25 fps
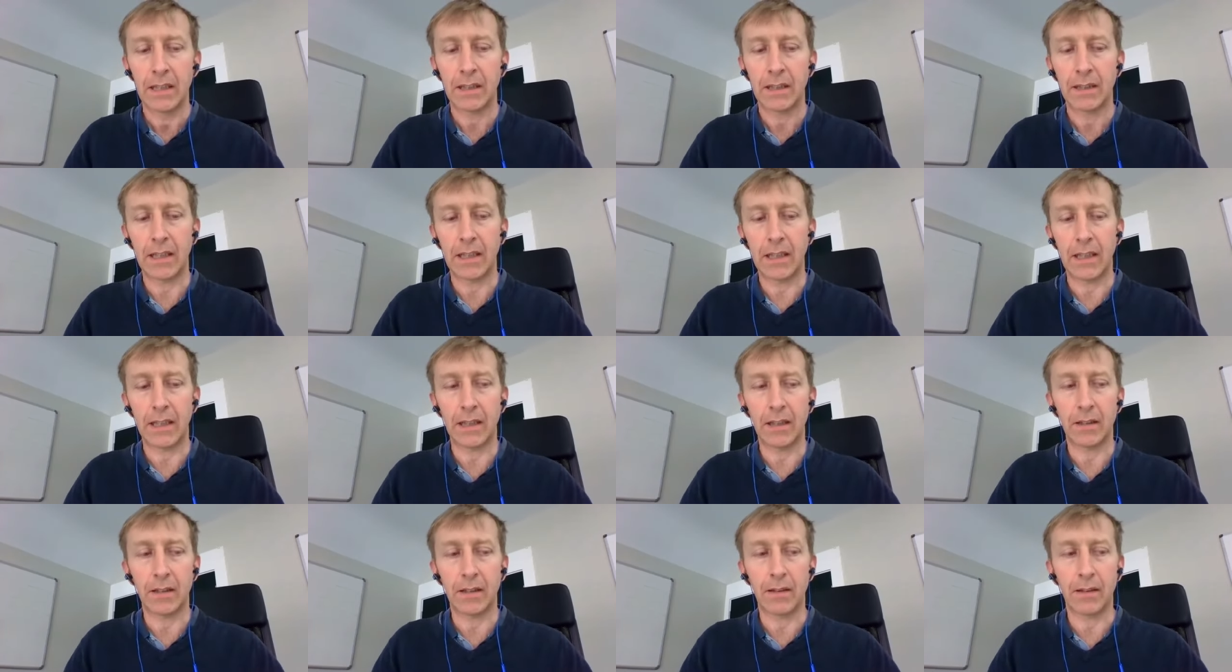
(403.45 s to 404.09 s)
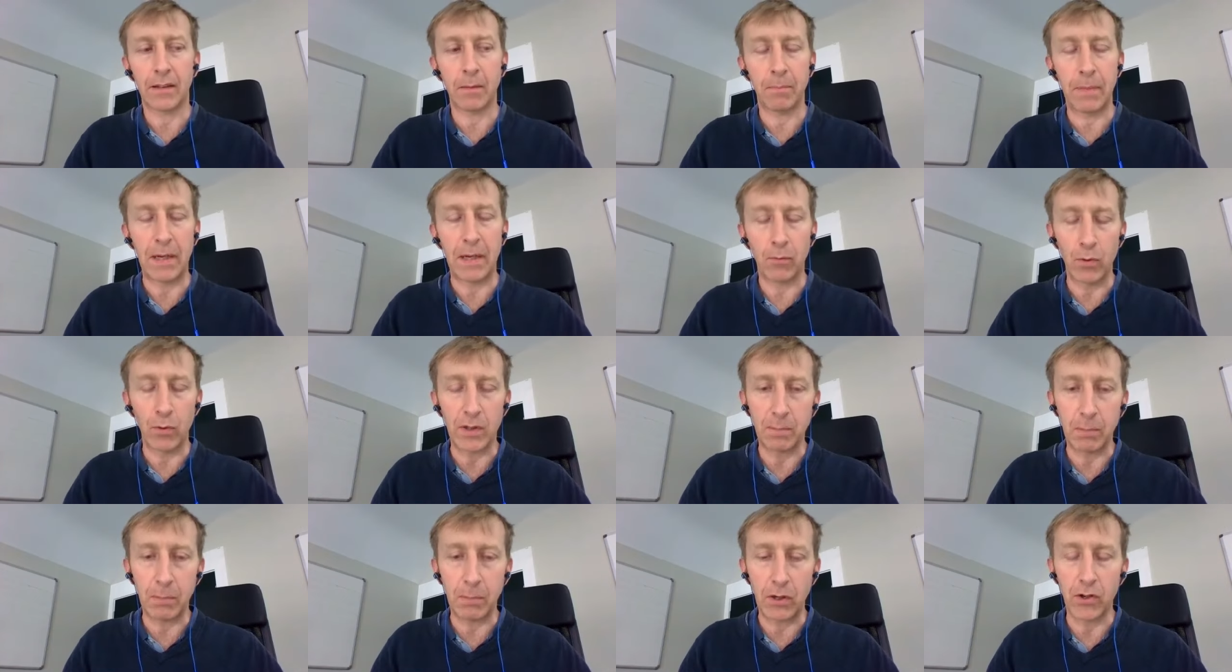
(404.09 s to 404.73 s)
the the big
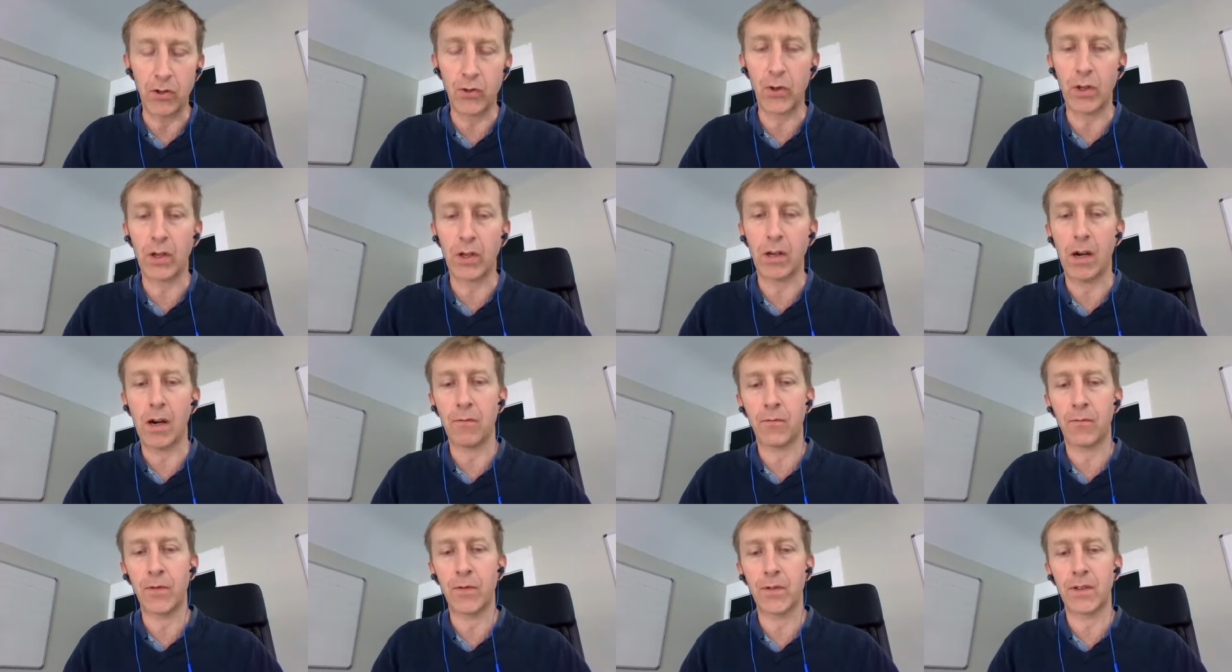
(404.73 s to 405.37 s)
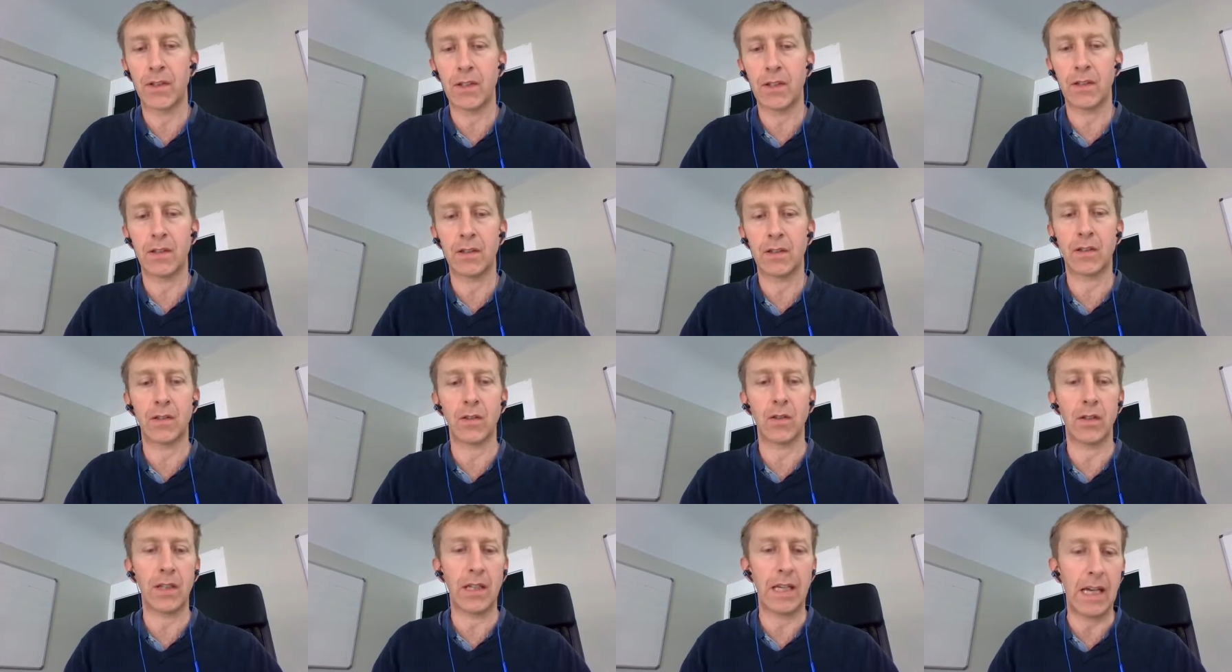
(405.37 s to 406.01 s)
respiratory conferences
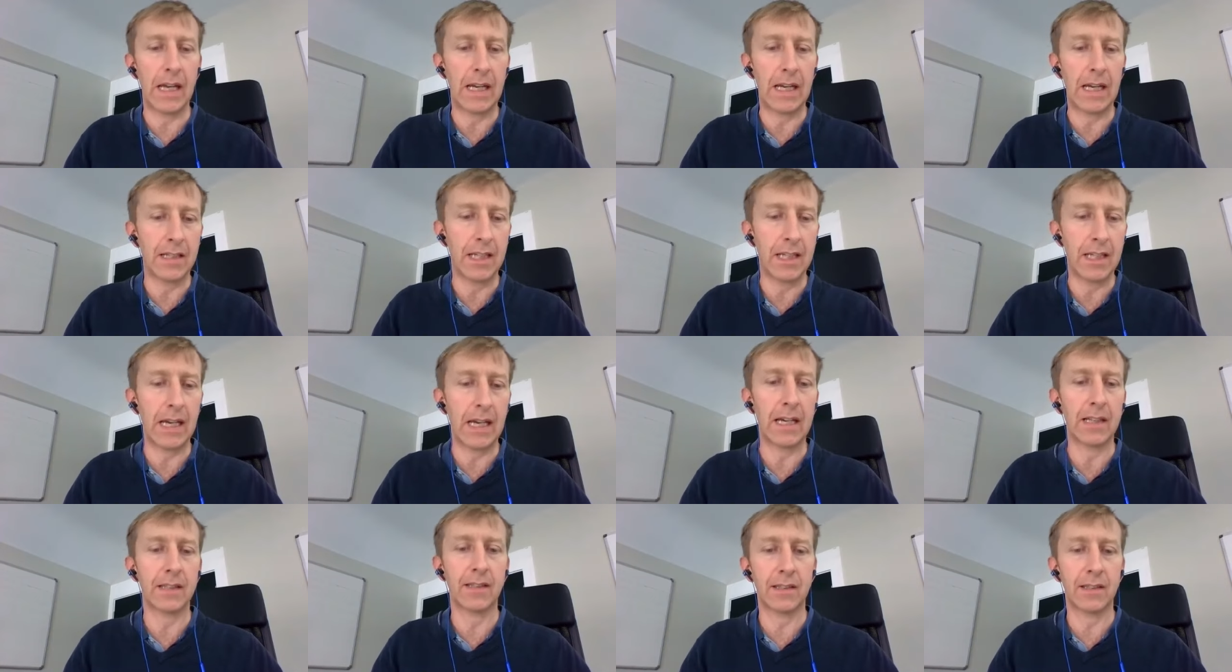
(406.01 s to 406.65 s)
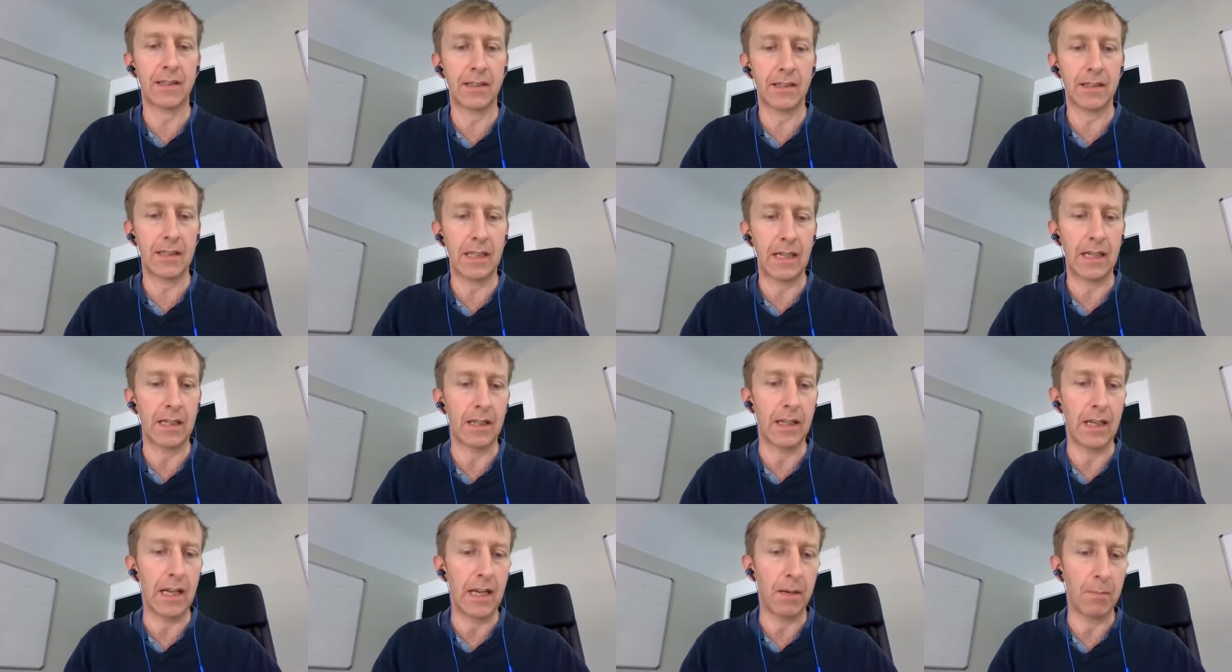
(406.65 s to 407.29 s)
so the ats
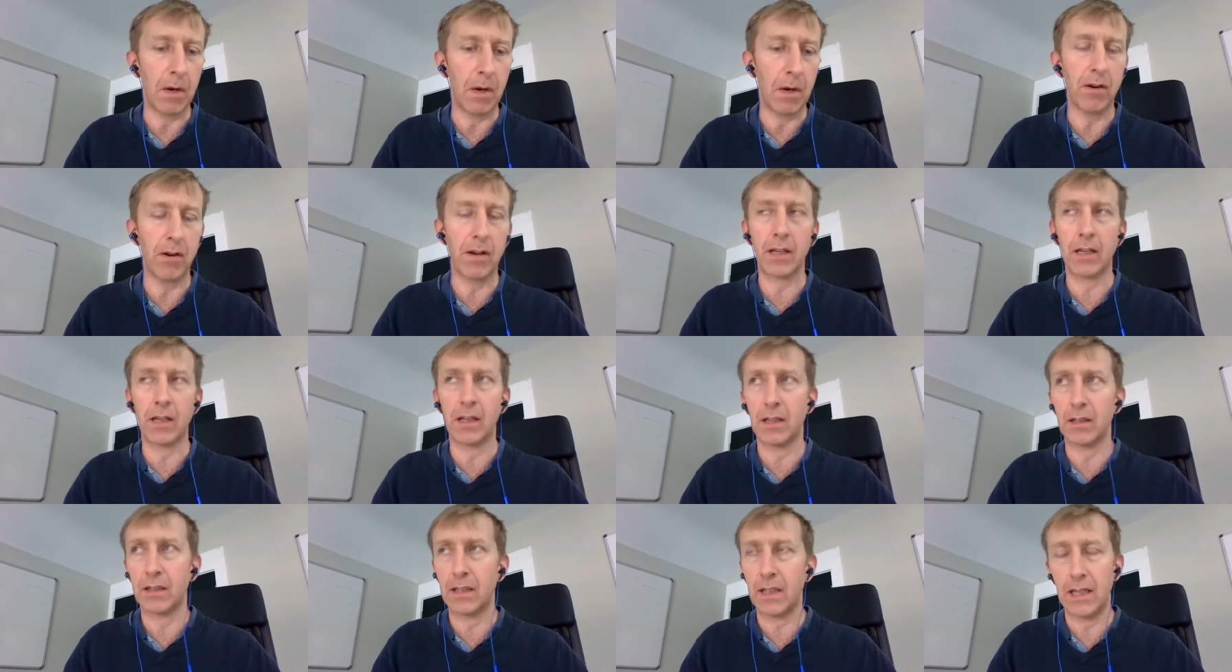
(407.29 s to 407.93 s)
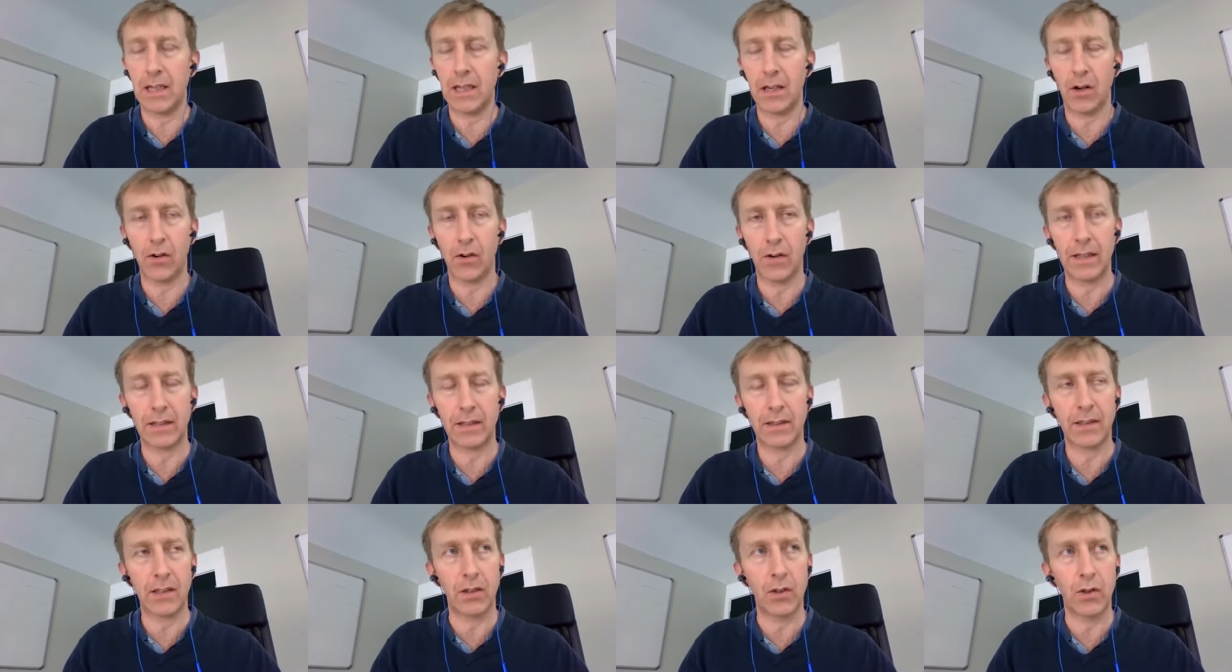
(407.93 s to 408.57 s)
in in america the
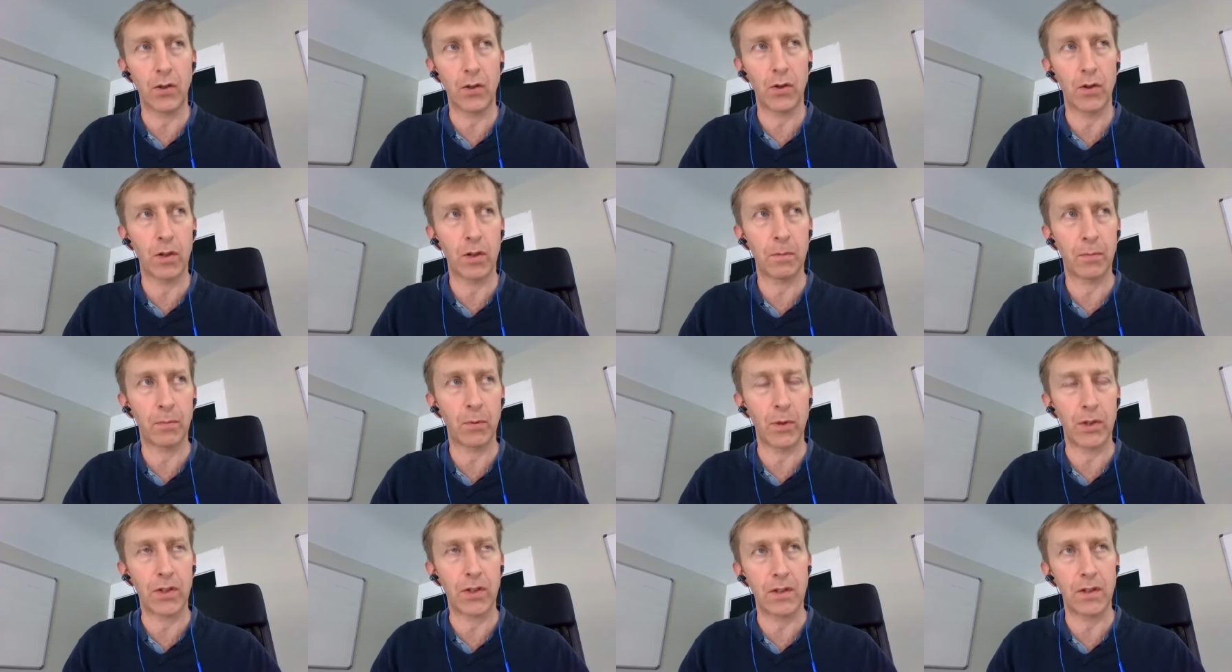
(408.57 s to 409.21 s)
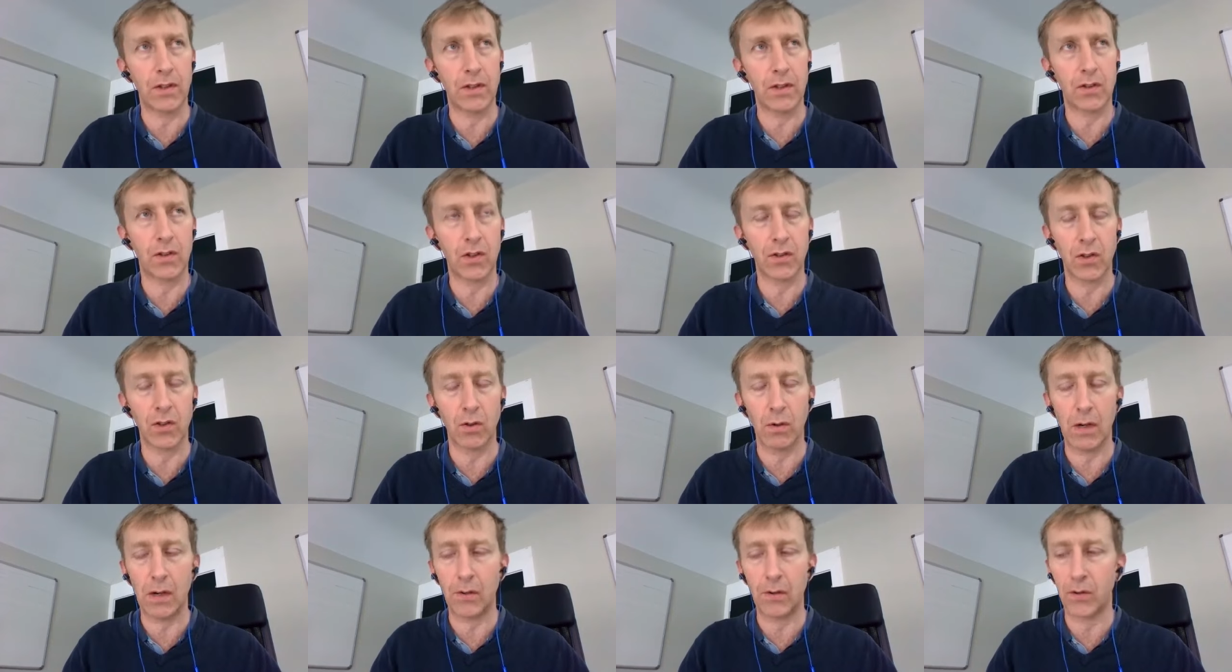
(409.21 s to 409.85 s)
ers in europe which is just
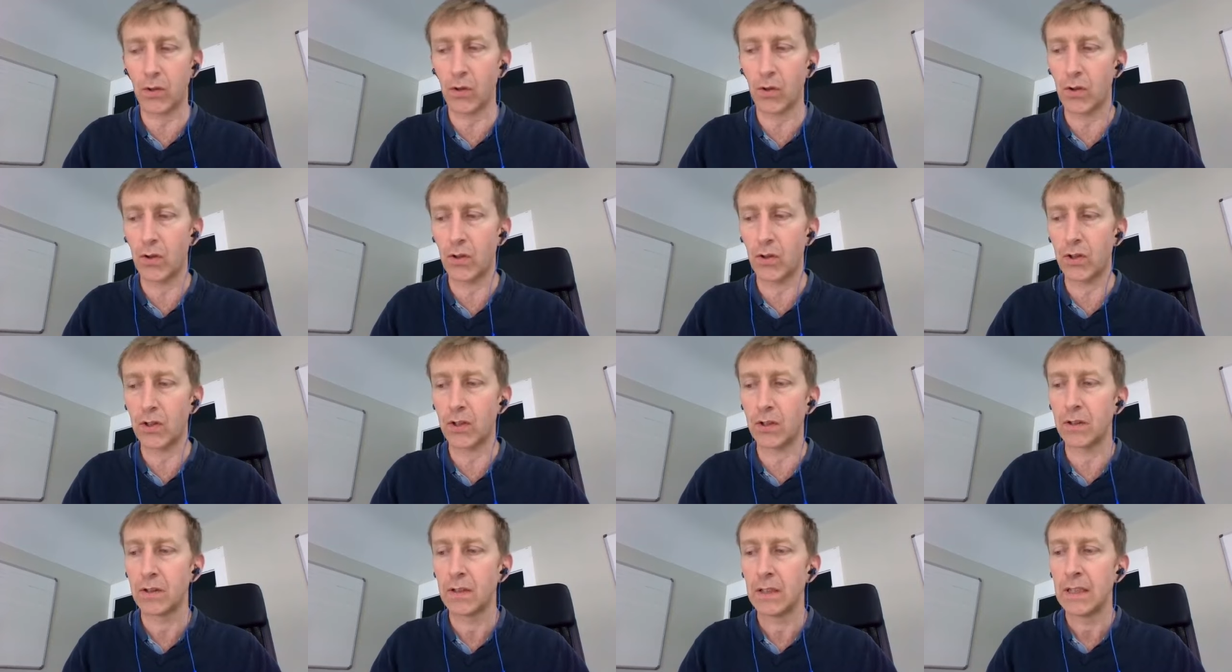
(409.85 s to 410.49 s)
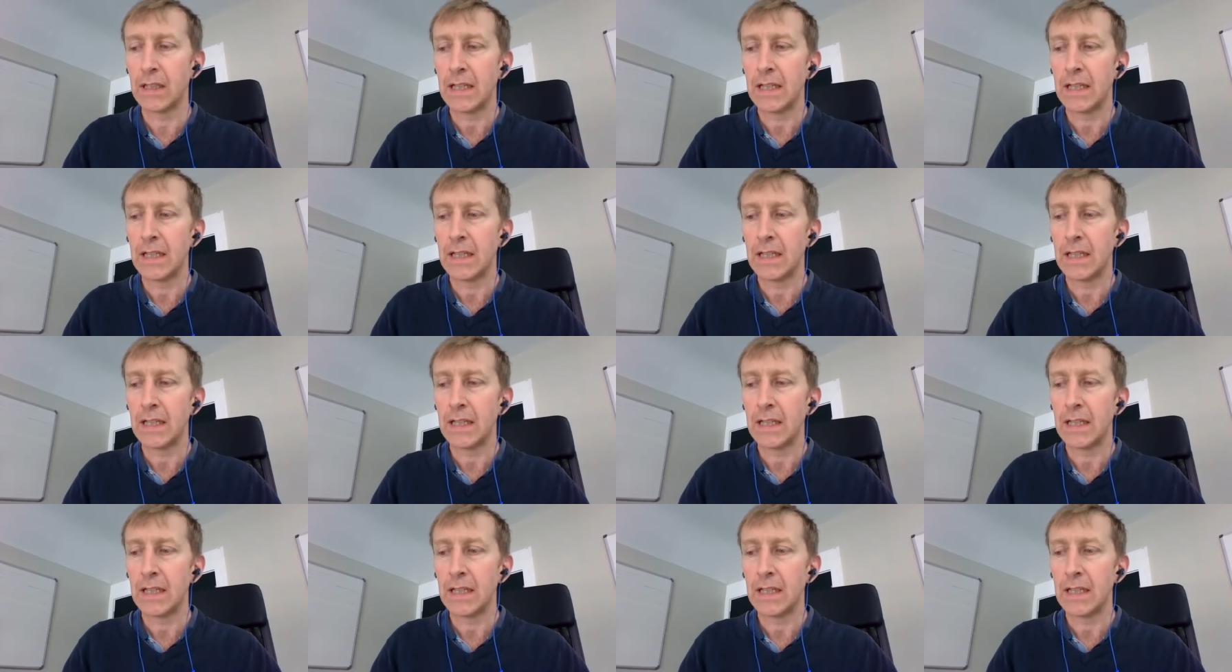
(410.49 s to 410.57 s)
around the corner